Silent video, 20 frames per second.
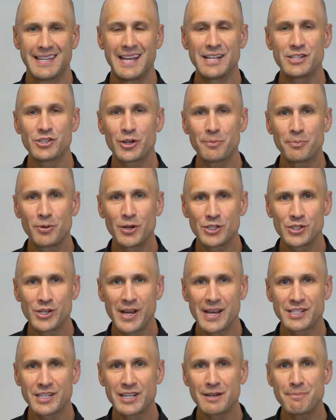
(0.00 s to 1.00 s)
Teacher
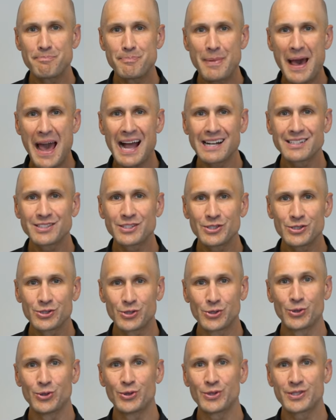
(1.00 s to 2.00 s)
Appreciation Back to
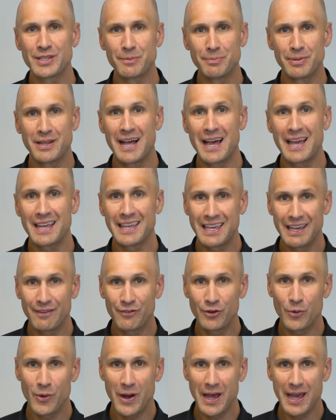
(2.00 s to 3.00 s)
School Supply
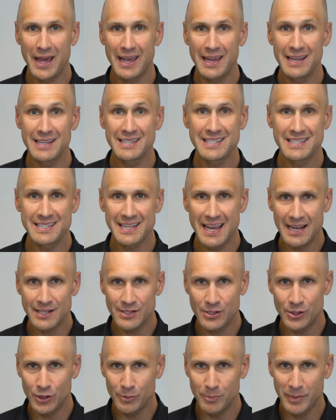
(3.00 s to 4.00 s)
Giveaway. Stay
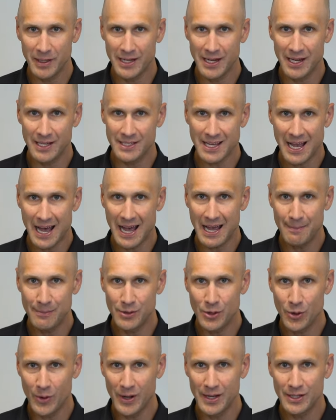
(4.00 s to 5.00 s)
tuned because
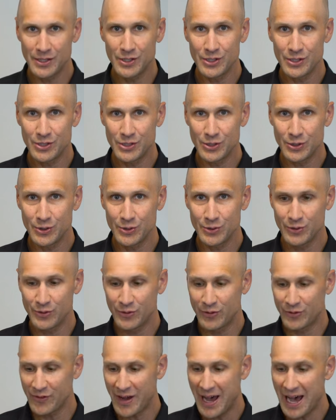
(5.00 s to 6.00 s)
I'm going to choose
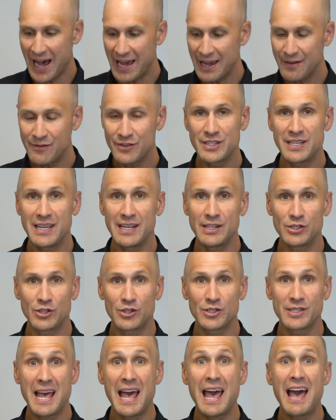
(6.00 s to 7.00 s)
five
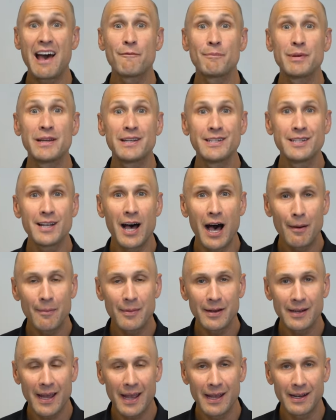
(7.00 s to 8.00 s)
teachers that have been
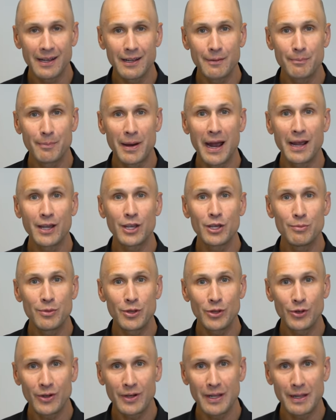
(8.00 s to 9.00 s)
nominated by
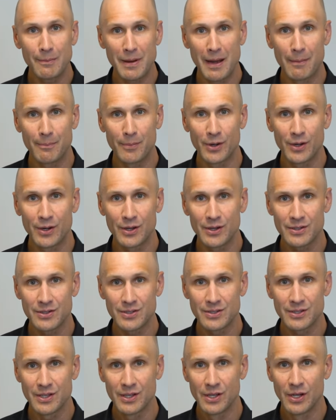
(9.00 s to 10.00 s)
community
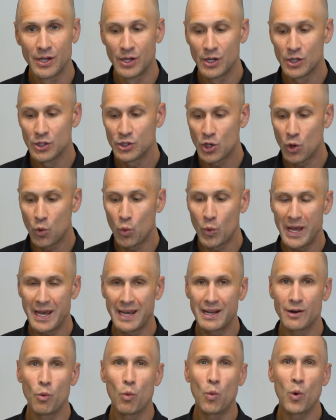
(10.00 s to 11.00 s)
members to
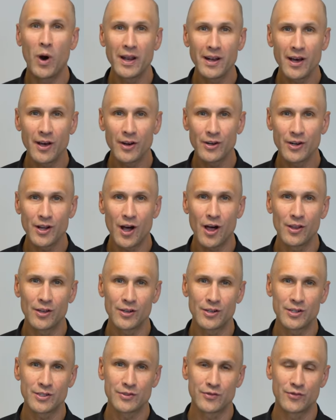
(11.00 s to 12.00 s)
win
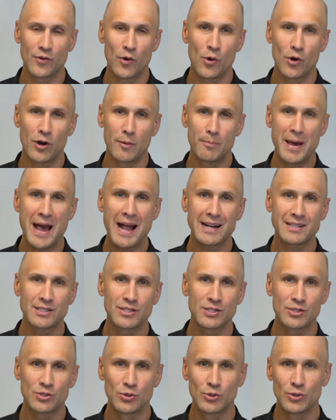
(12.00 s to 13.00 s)
$100 for back
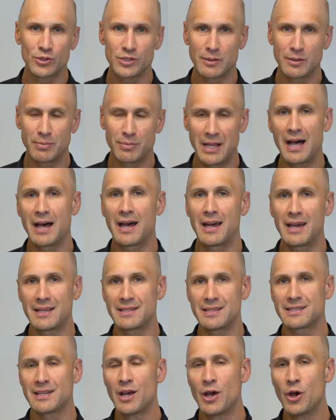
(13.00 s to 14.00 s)
to school
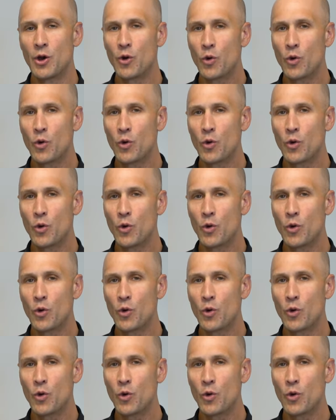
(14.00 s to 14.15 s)
supplies.